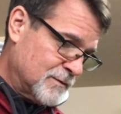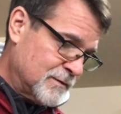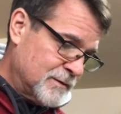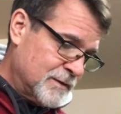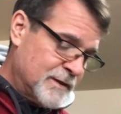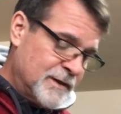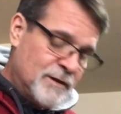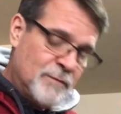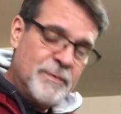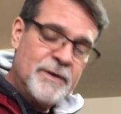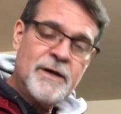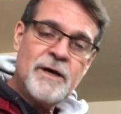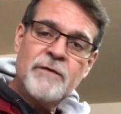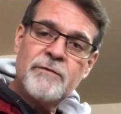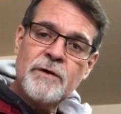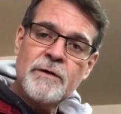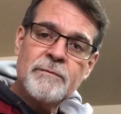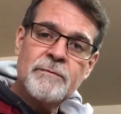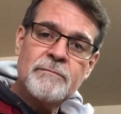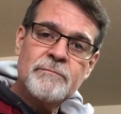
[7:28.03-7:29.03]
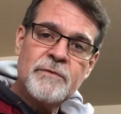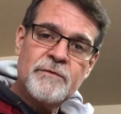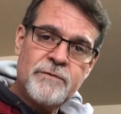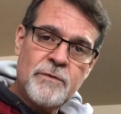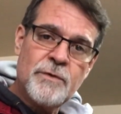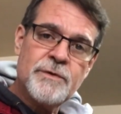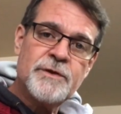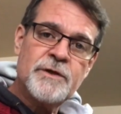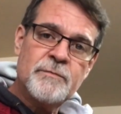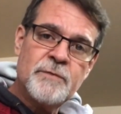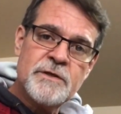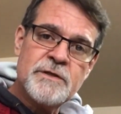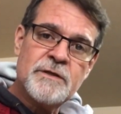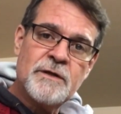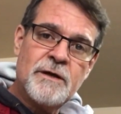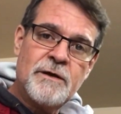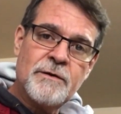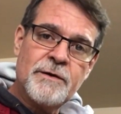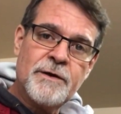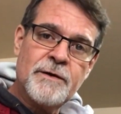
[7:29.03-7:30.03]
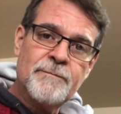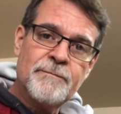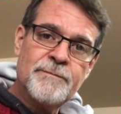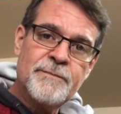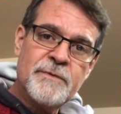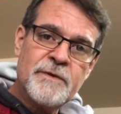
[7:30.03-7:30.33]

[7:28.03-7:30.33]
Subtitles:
It'll be over before too much longer.